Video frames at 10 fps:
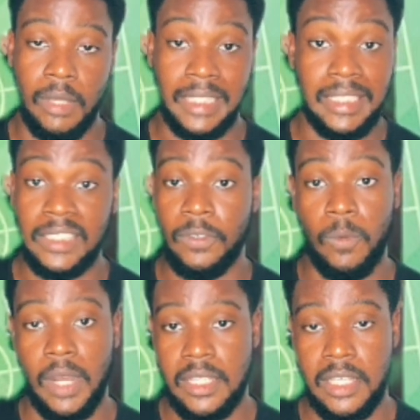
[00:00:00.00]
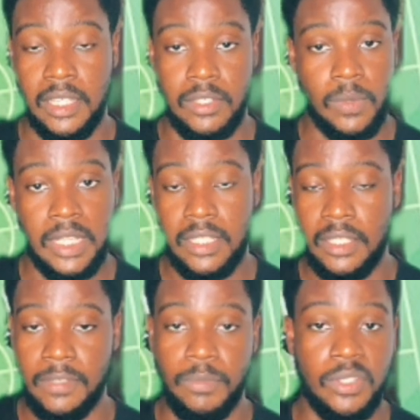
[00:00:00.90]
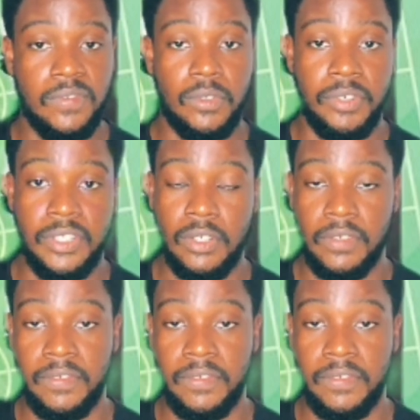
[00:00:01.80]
Aside from Watkins beautiful return,